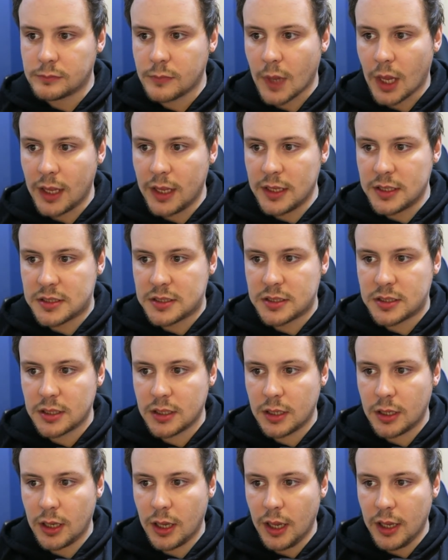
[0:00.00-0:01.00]
is
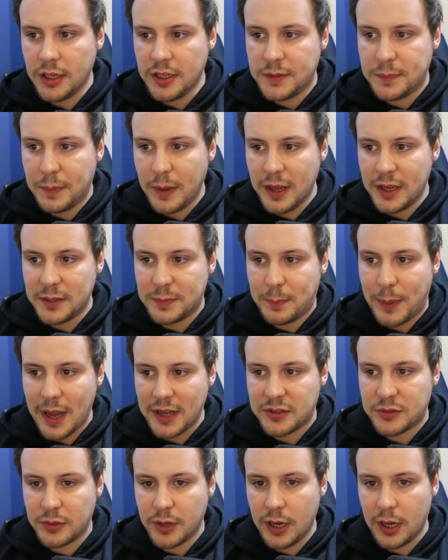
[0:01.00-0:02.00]

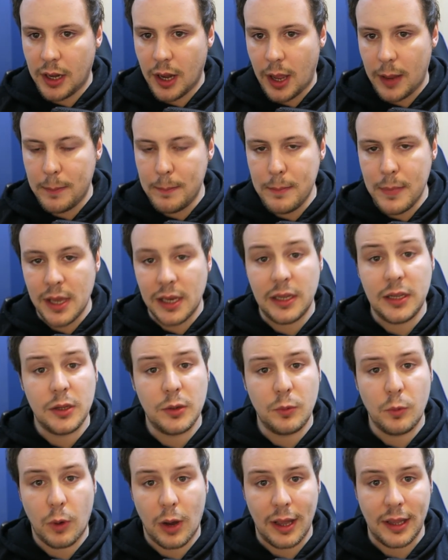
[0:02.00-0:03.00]
better in a
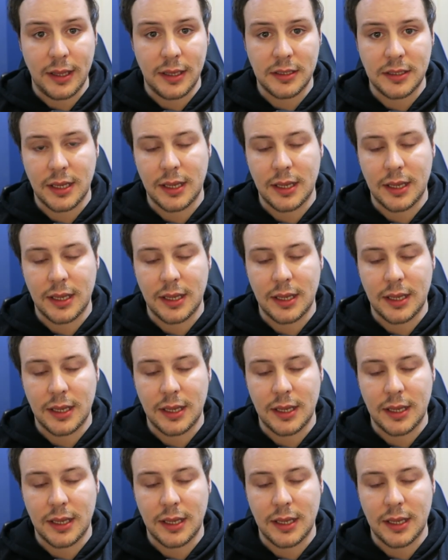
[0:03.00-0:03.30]
million ways.